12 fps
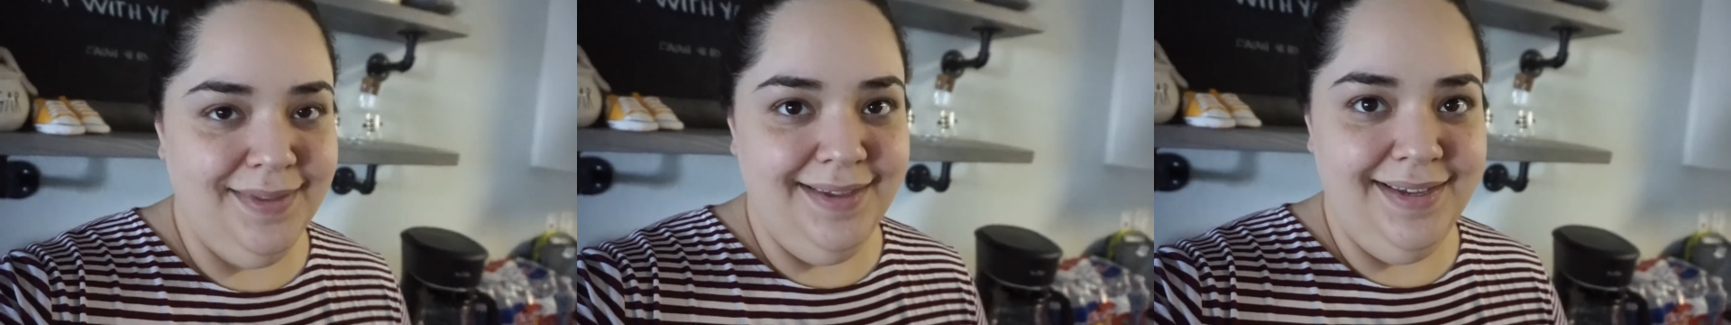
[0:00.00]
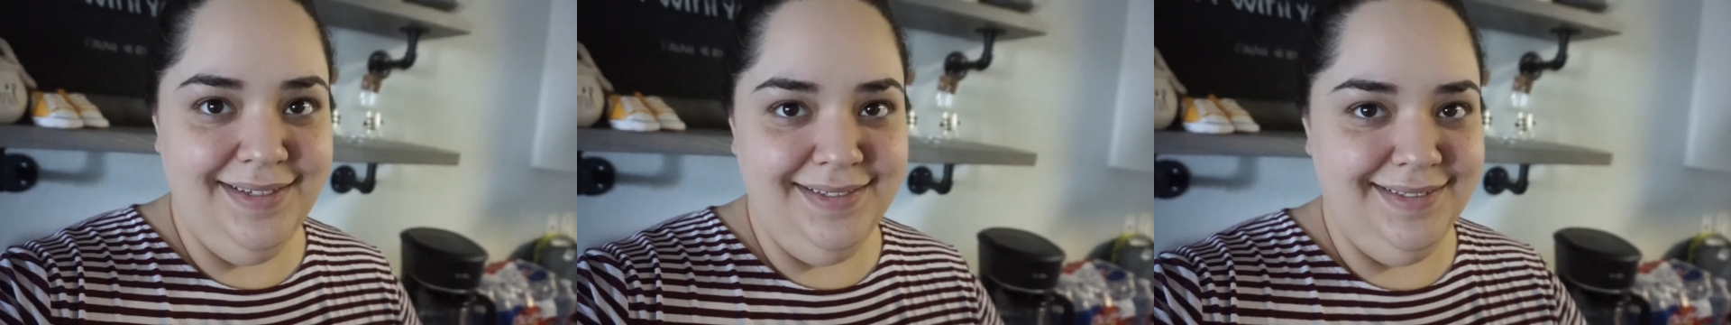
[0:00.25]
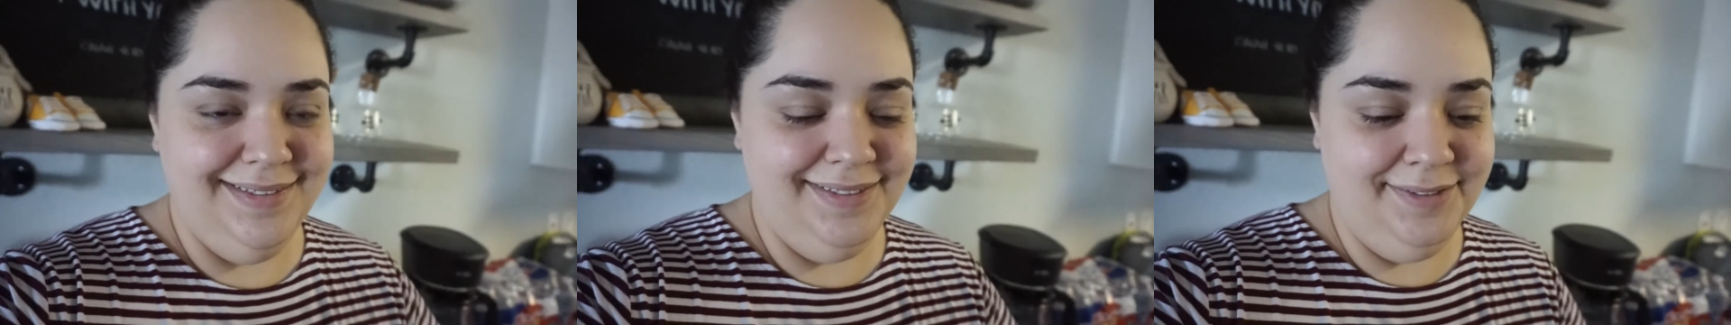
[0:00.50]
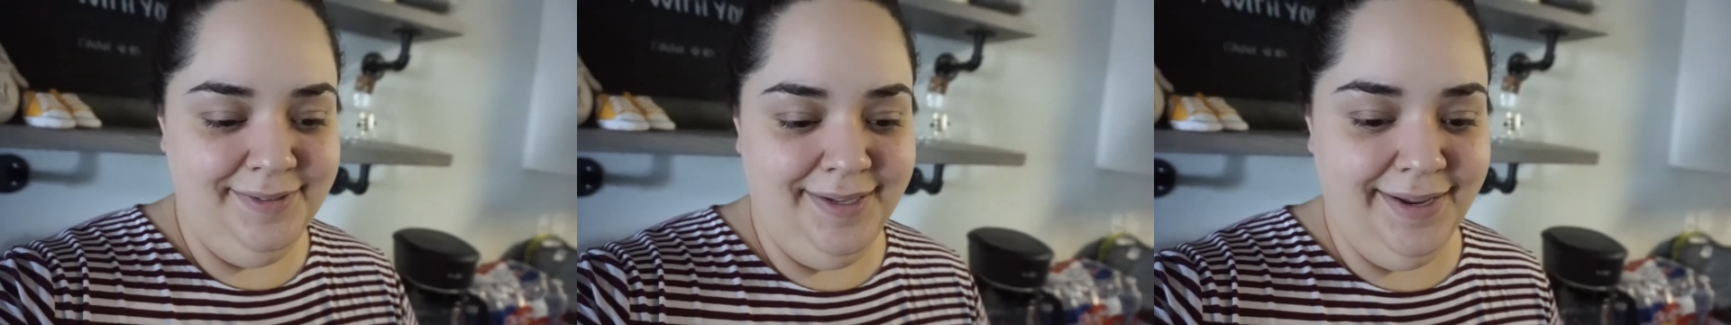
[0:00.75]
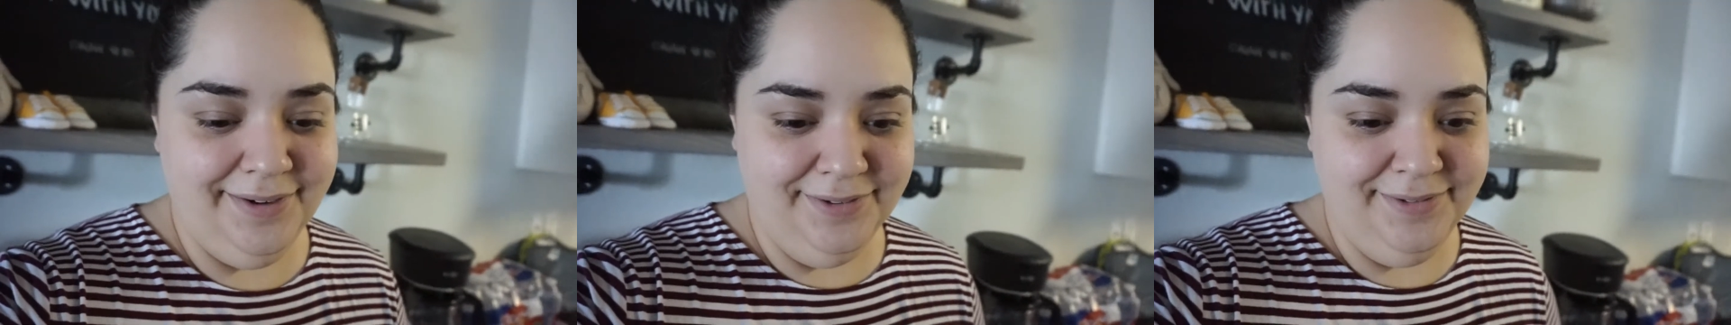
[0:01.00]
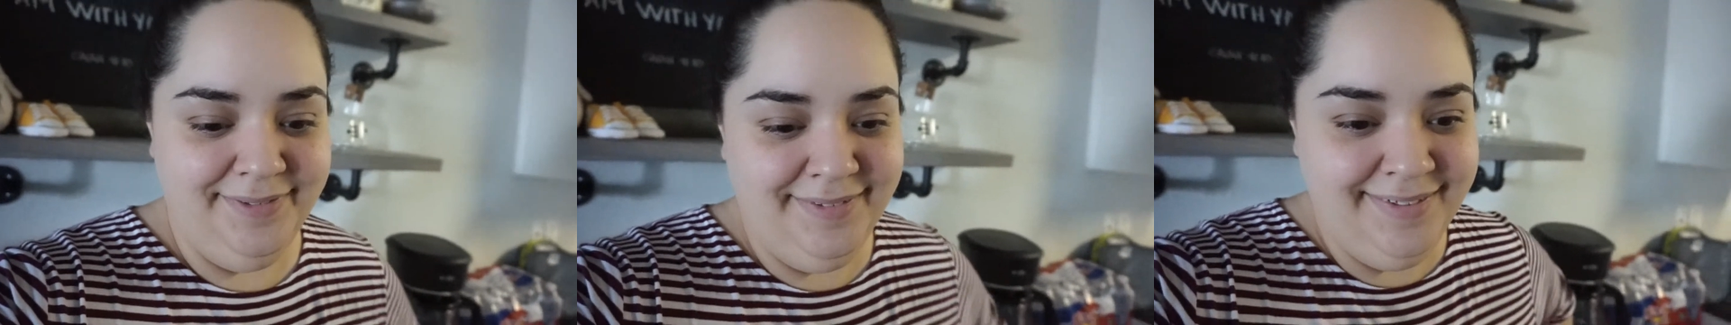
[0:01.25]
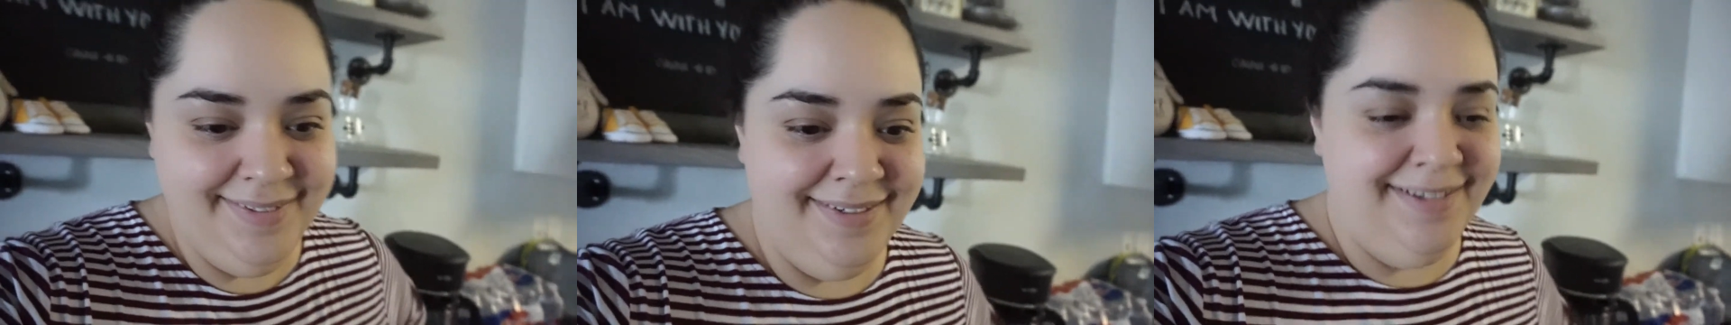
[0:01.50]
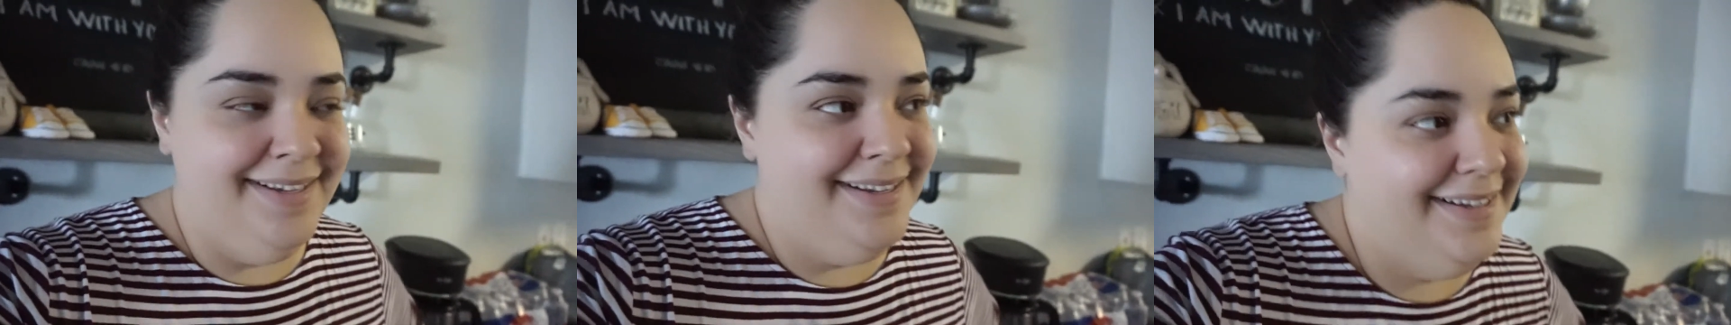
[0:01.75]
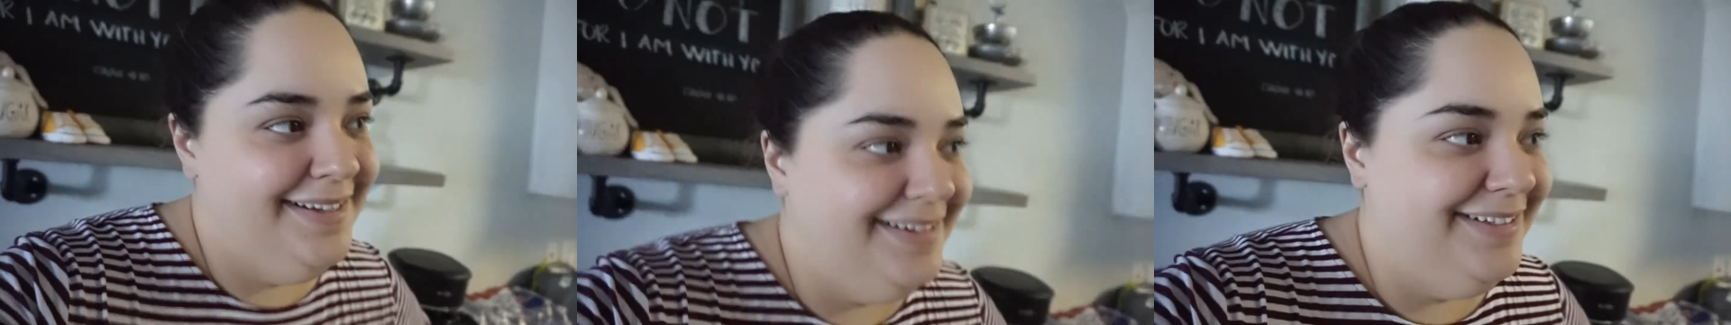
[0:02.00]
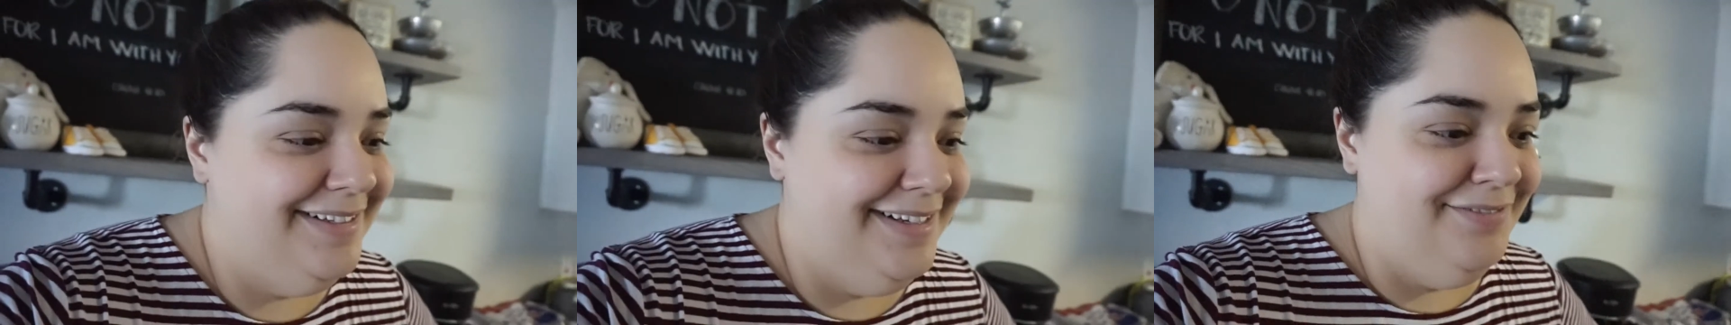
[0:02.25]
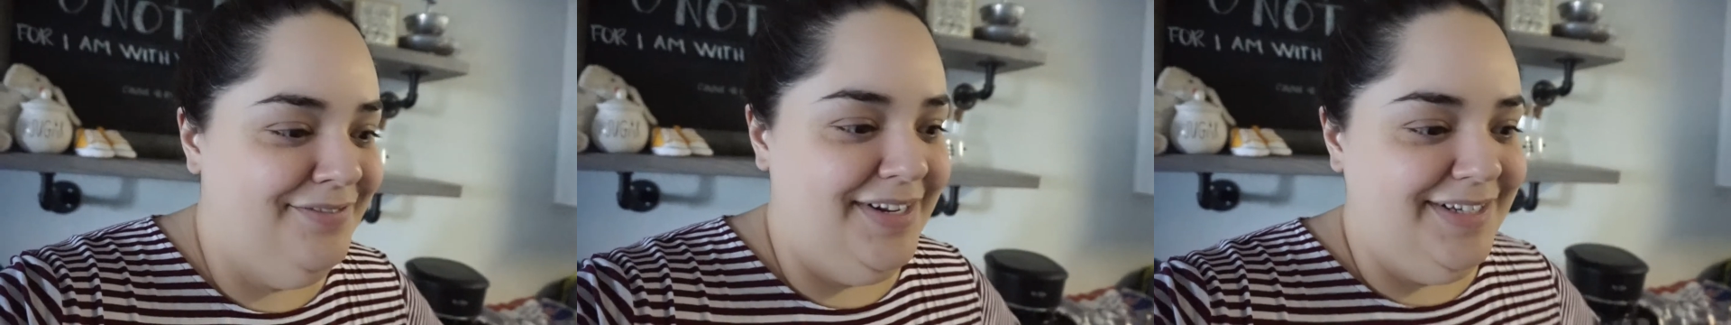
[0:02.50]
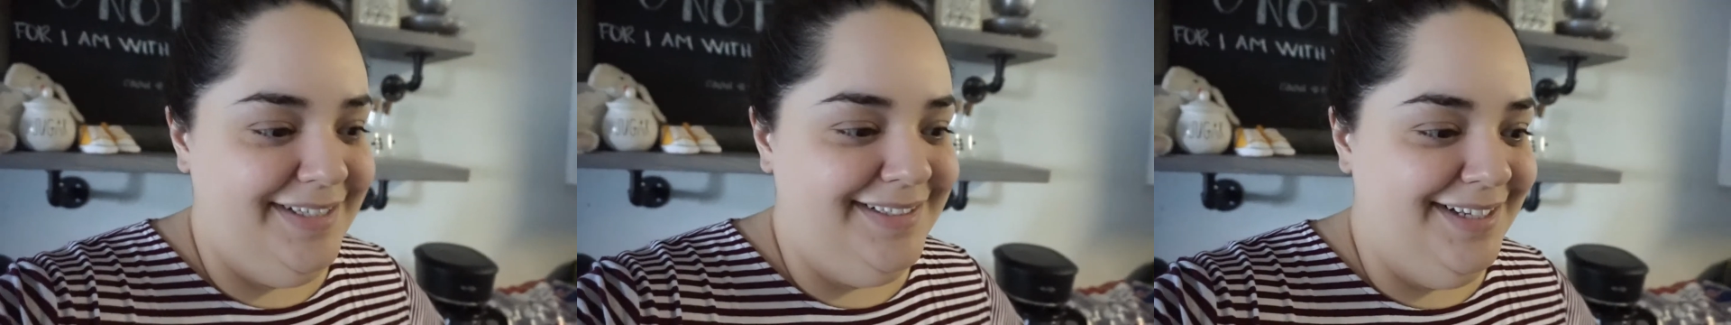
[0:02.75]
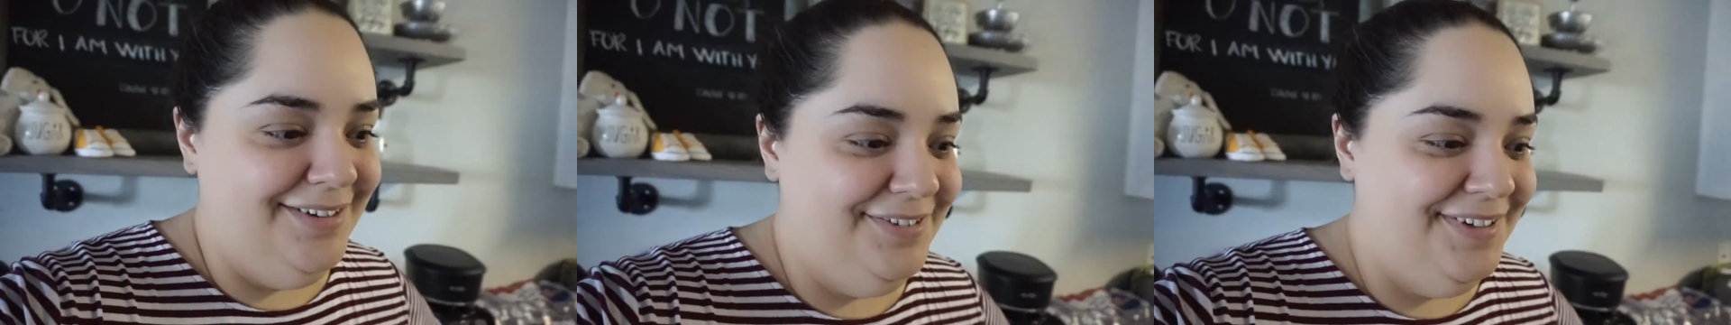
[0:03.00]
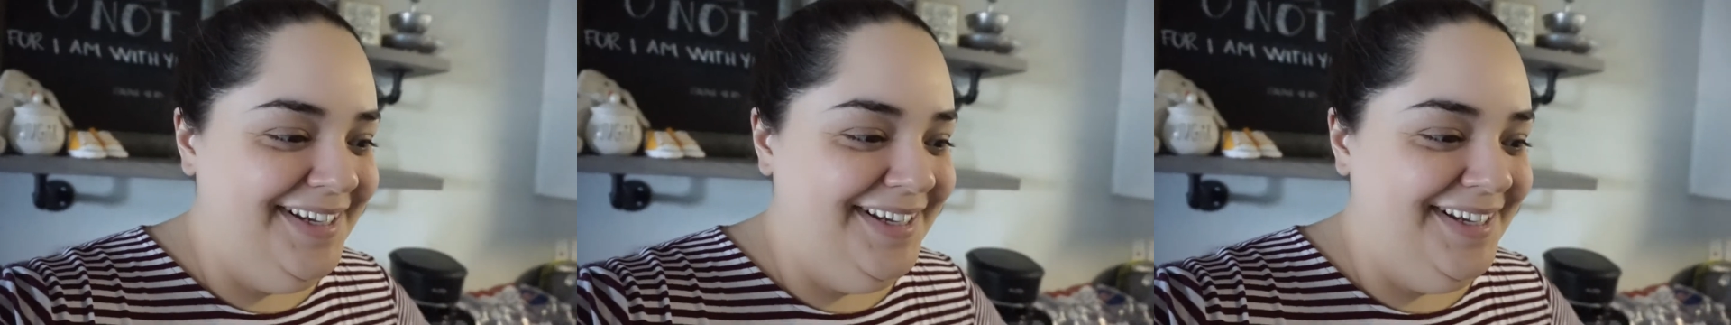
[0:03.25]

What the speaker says: he's, I don't know, inventing stuff.